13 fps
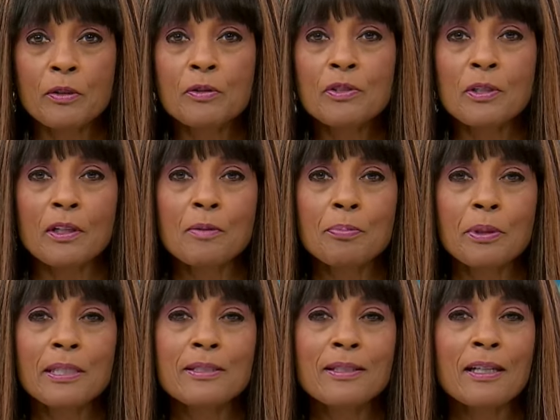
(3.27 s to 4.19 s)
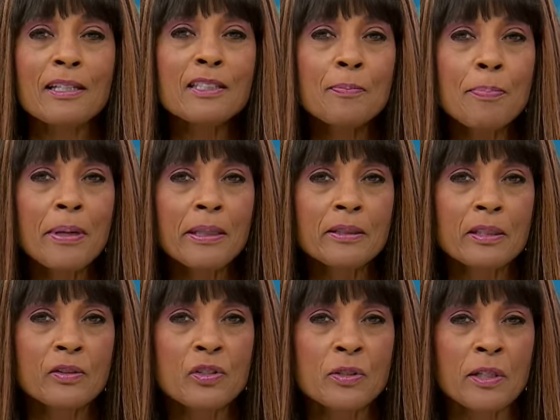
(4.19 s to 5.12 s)
to celebrate
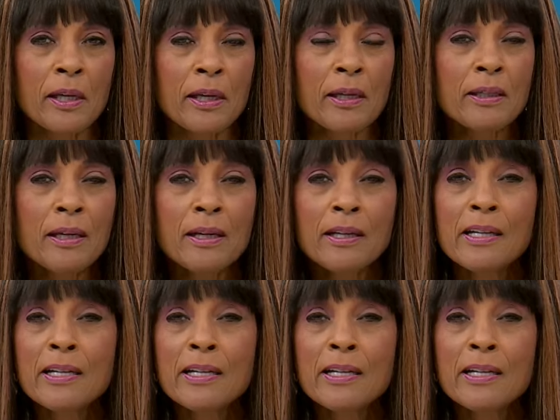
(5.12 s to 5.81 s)
Independence Day,